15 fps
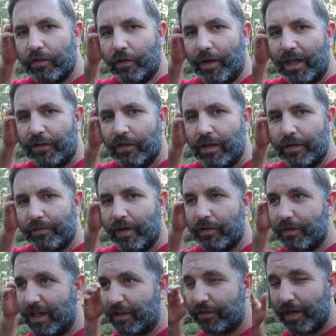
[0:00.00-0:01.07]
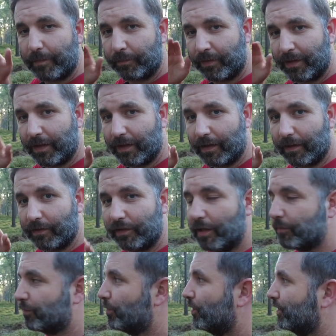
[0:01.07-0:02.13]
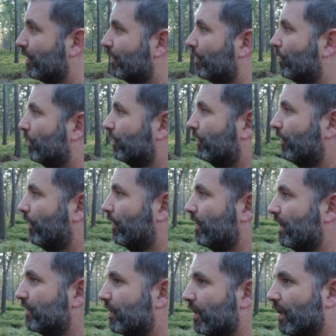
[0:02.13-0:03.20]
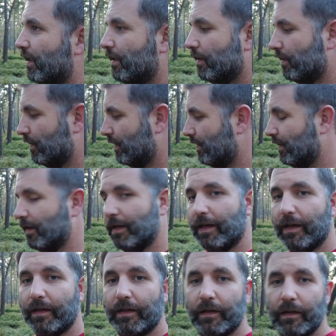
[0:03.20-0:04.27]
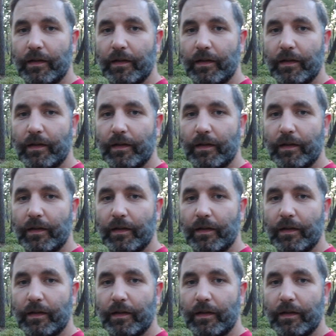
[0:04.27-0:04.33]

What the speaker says: So I actually found the exact same spot as I was yesterday, and